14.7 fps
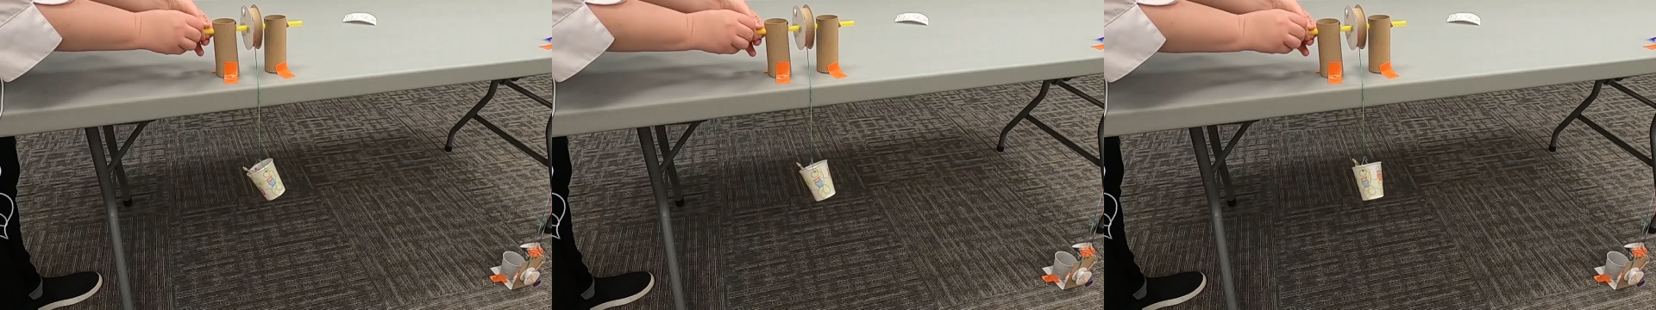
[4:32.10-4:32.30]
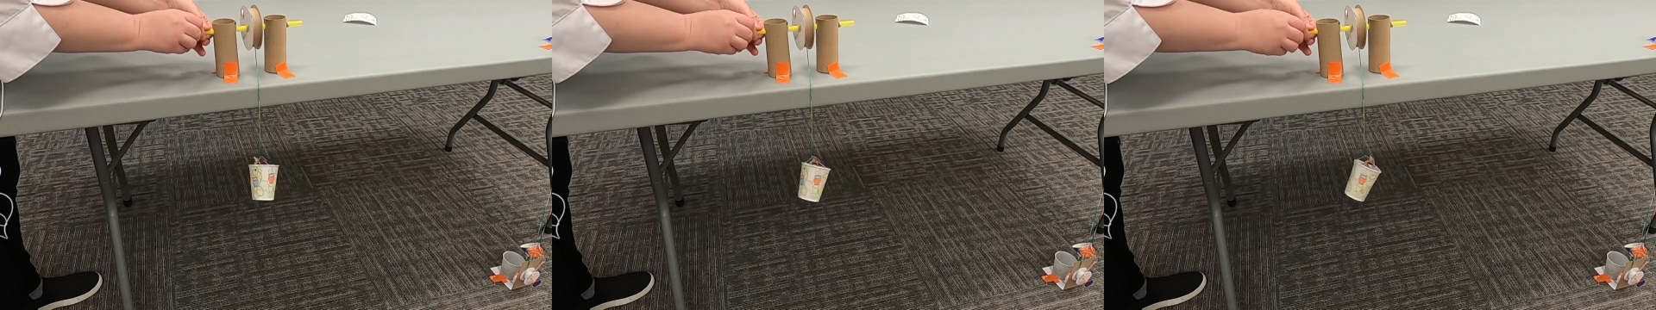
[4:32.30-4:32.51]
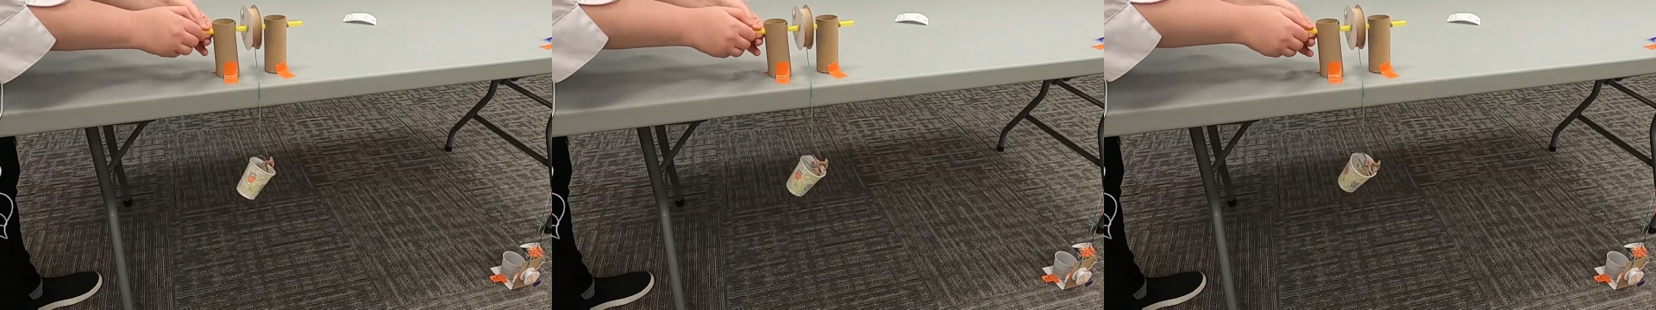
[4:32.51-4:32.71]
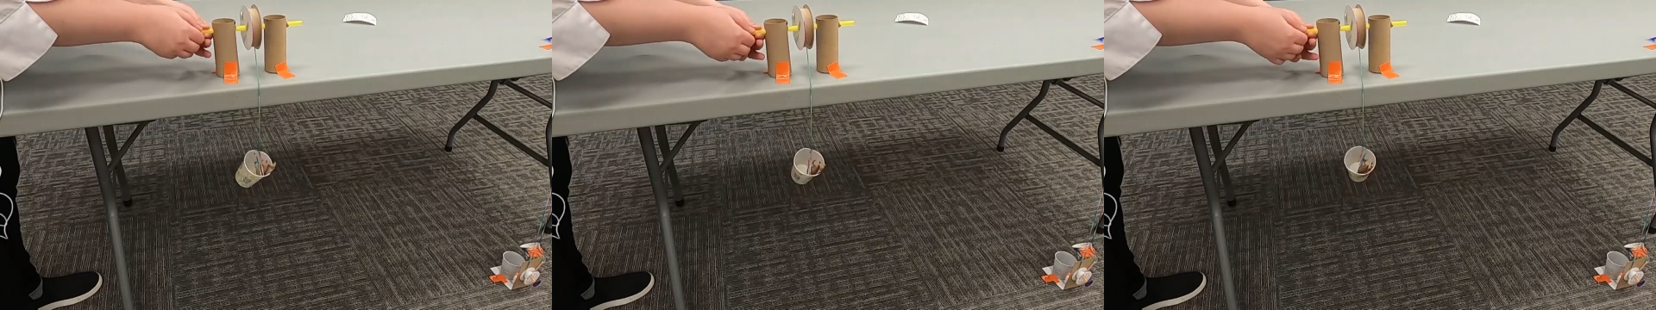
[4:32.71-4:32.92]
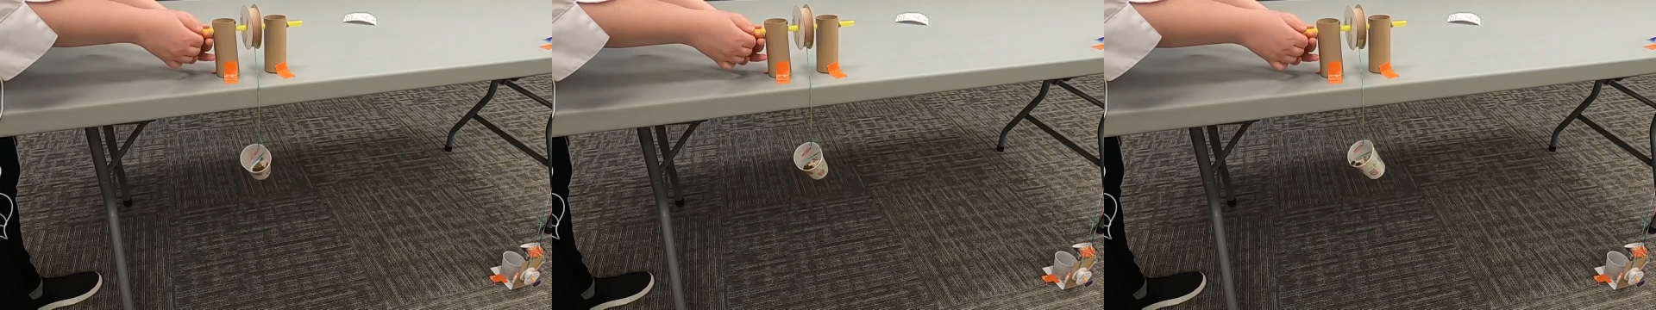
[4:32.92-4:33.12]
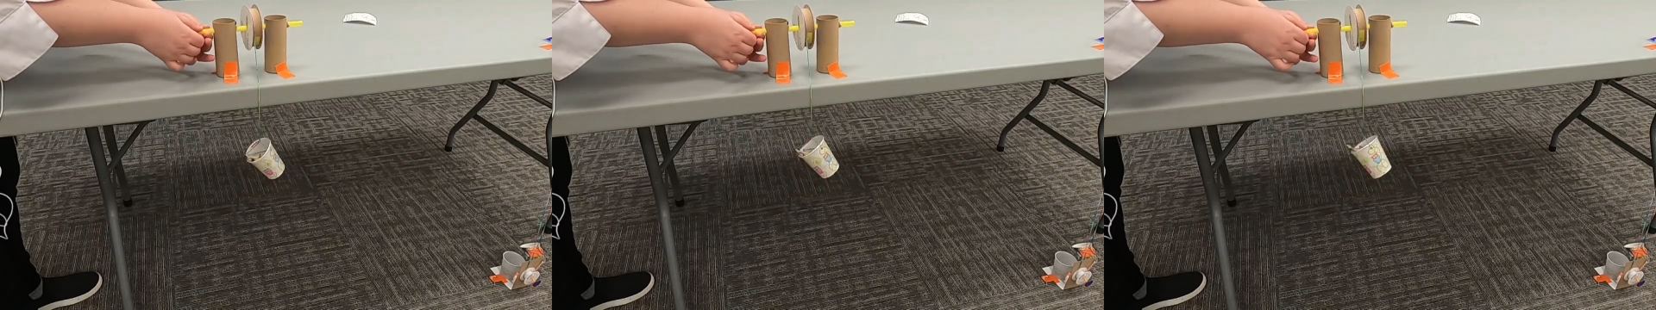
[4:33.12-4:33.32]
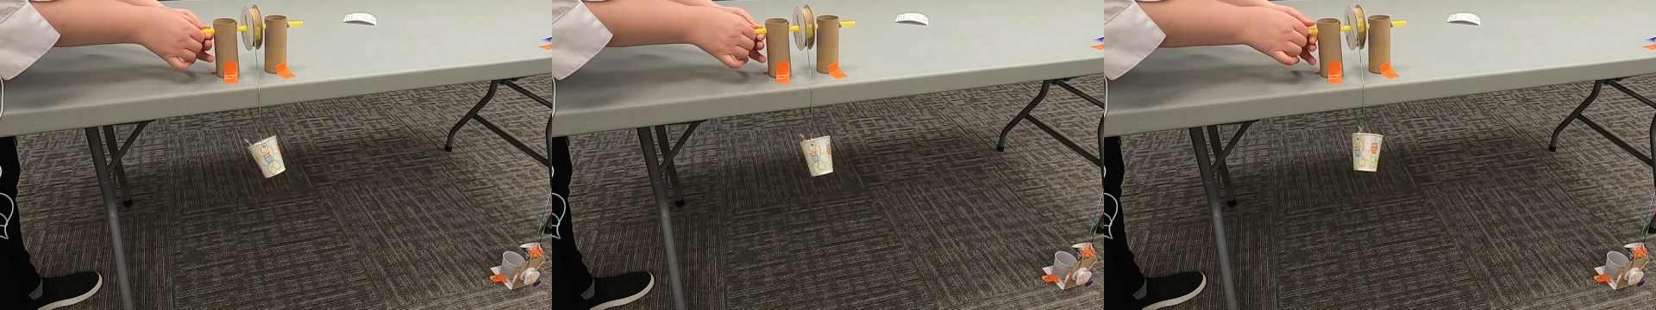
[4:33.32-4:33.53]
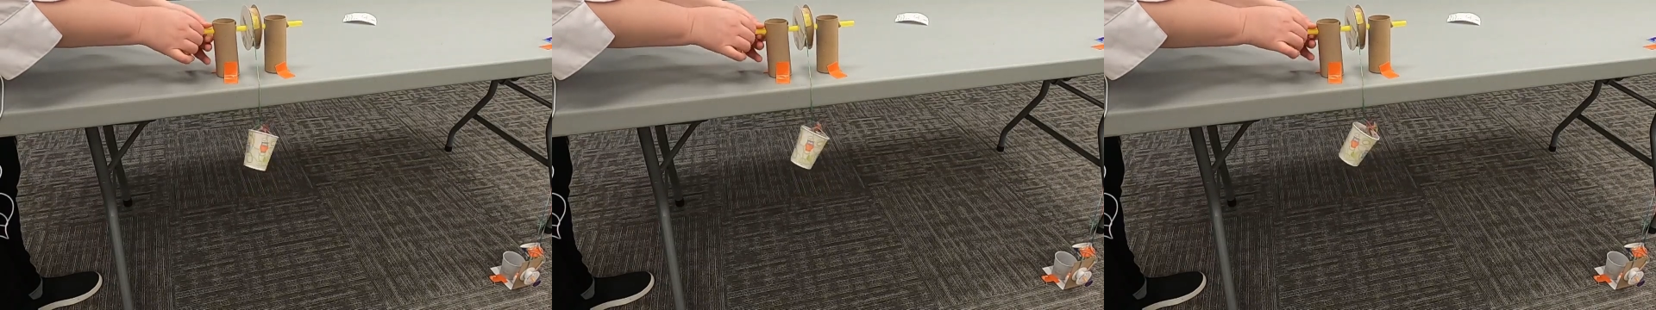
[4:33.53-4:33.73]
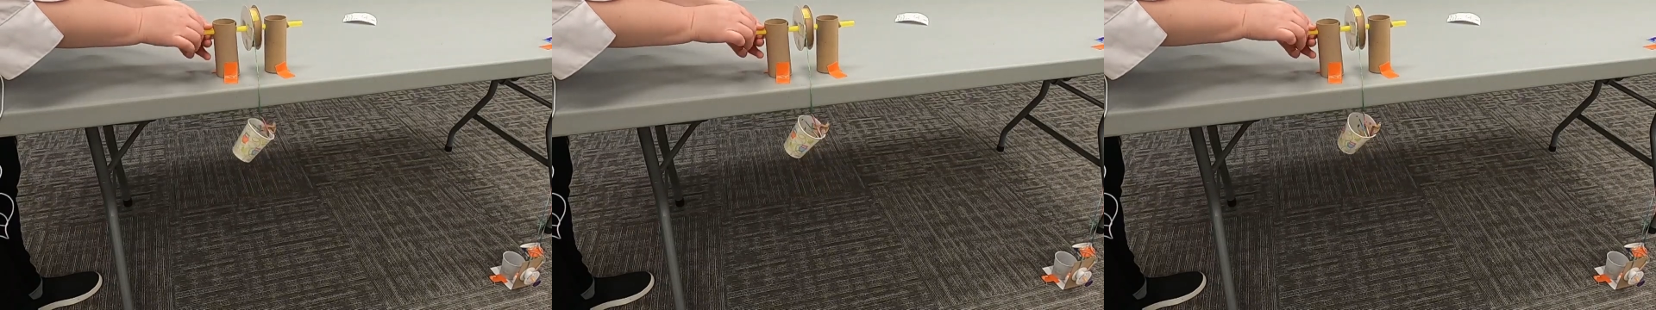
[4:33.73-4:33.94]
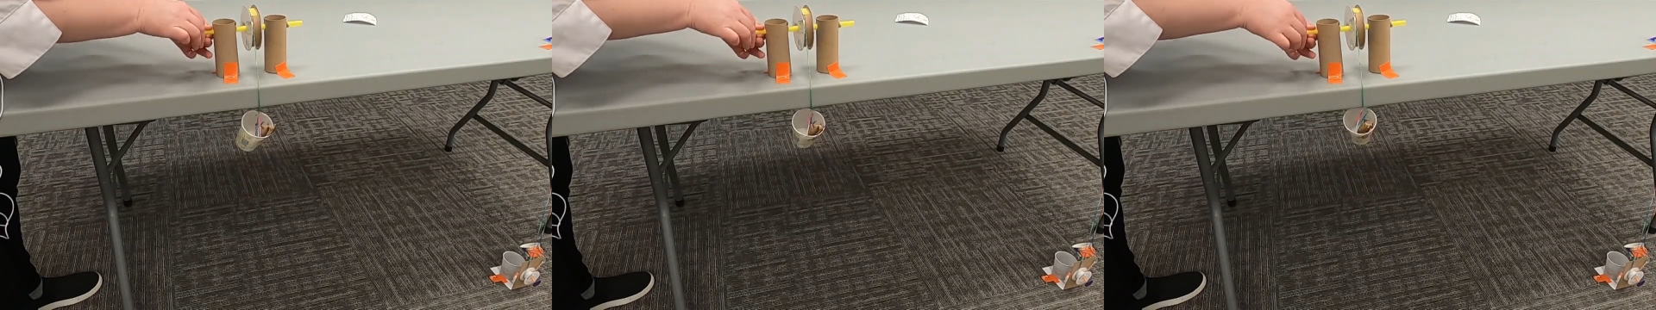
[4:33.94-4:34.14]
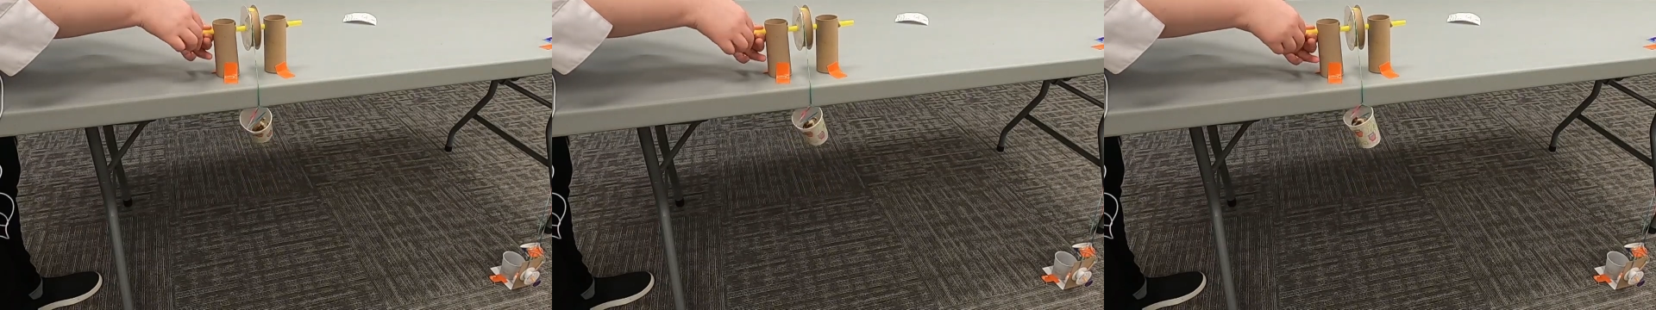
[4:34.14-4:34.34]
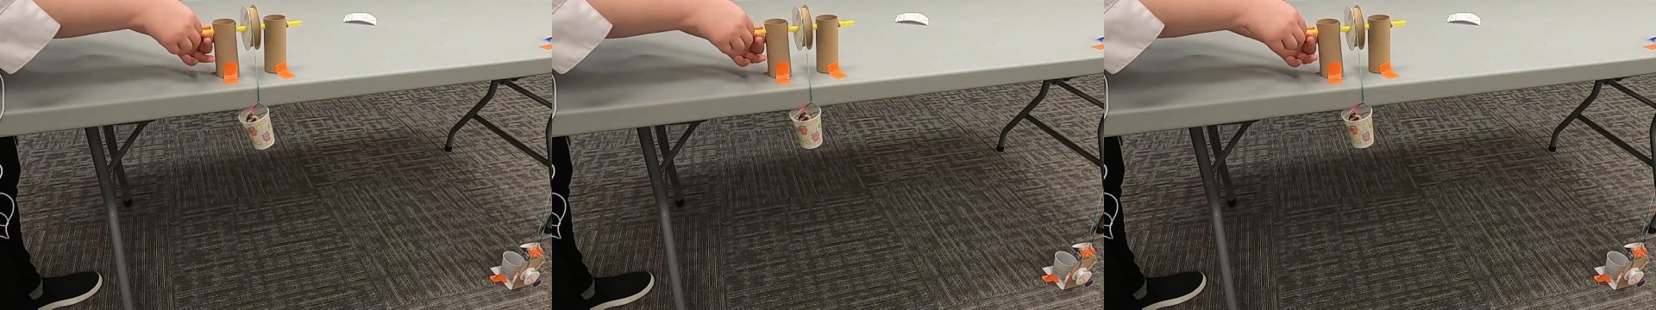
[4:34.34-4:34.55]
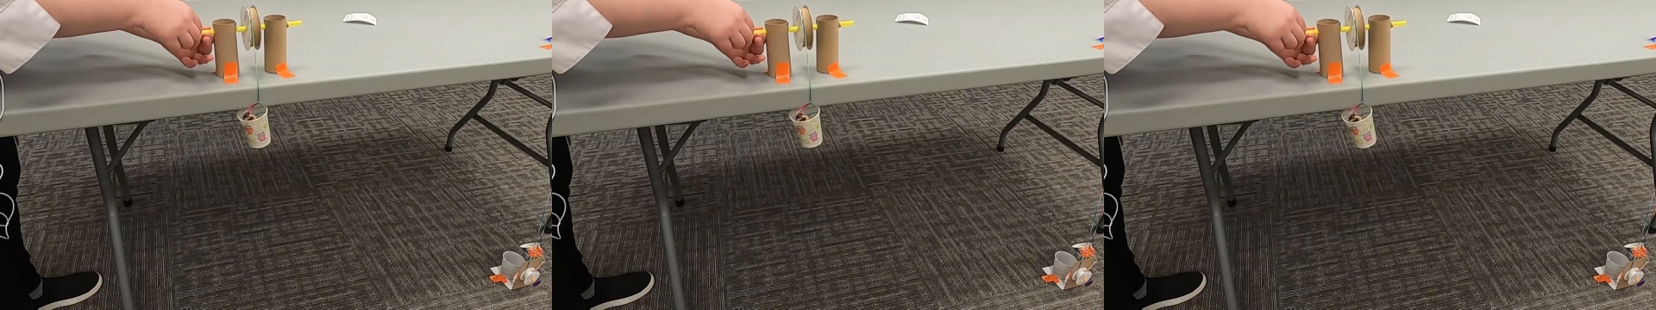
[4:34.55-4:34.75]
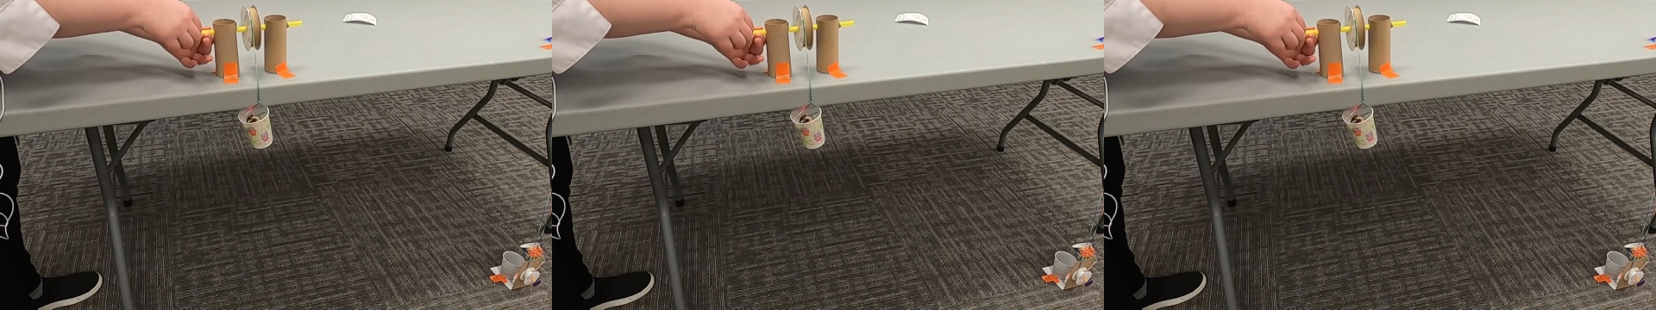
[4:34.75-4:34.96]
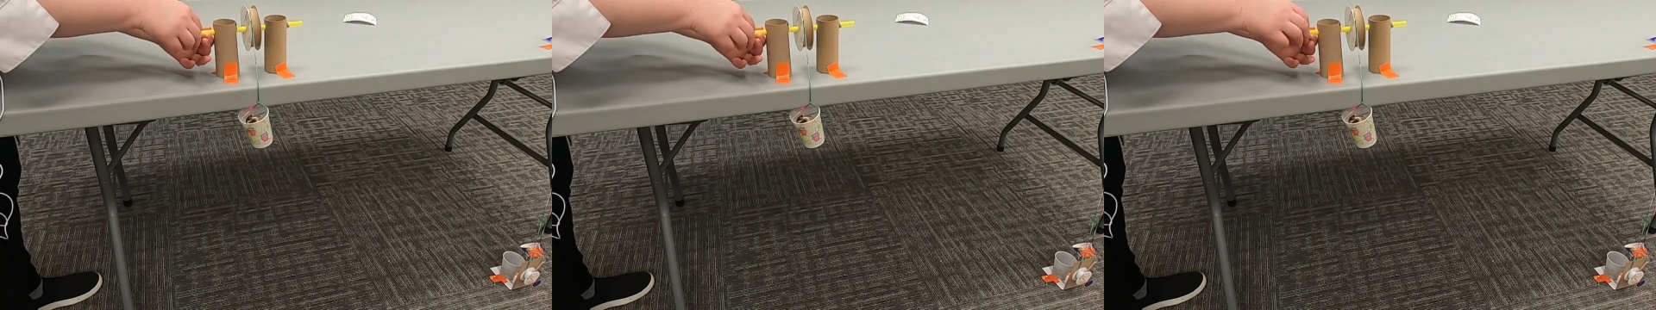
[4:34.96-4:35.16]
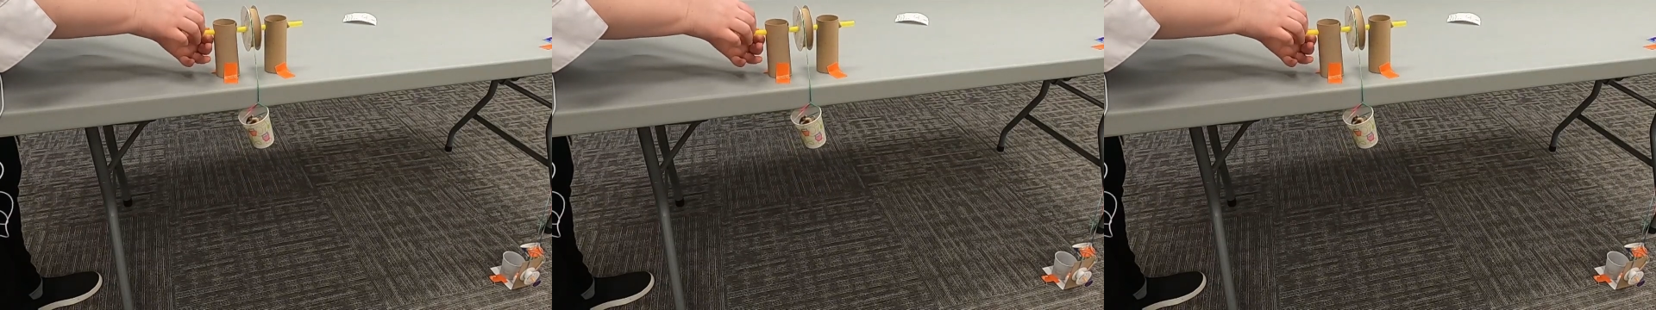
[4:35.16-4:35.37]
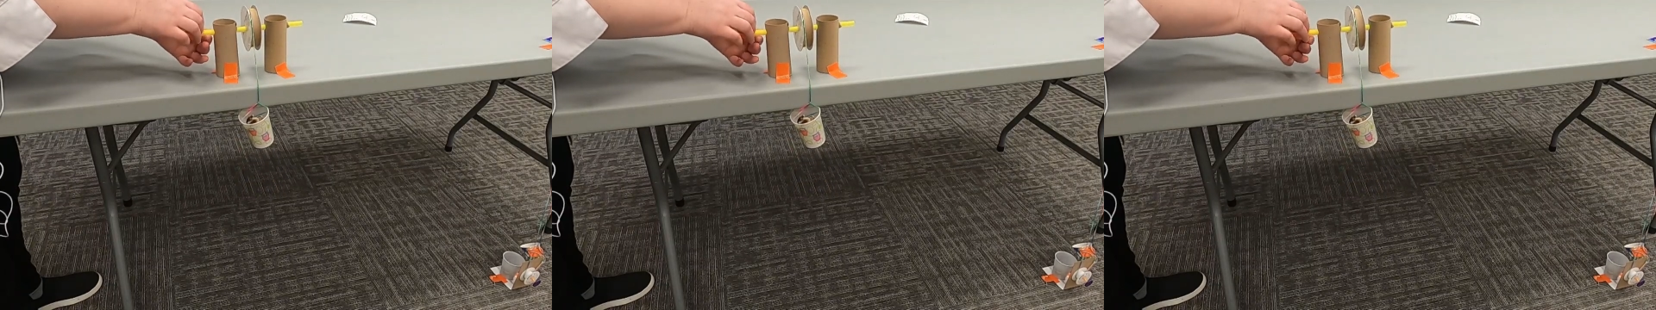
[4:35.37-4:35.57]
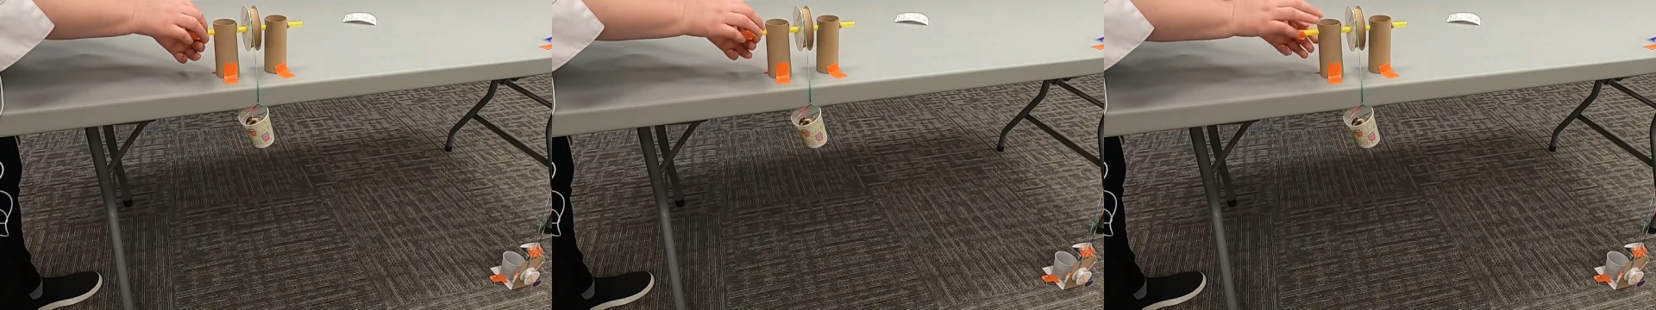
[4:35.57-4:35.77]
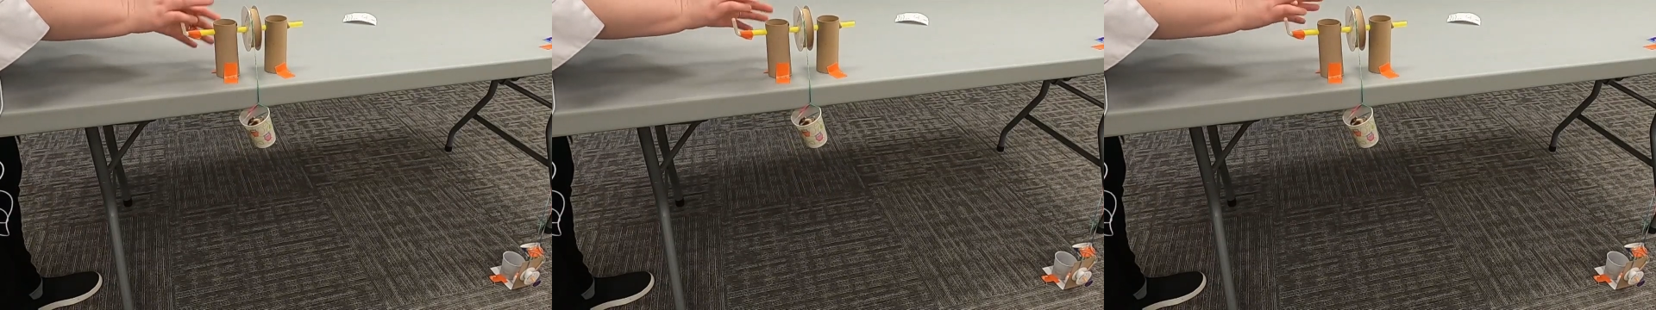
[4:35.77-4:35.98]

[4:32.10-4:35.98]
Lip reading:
Nobody's mouth can be seen.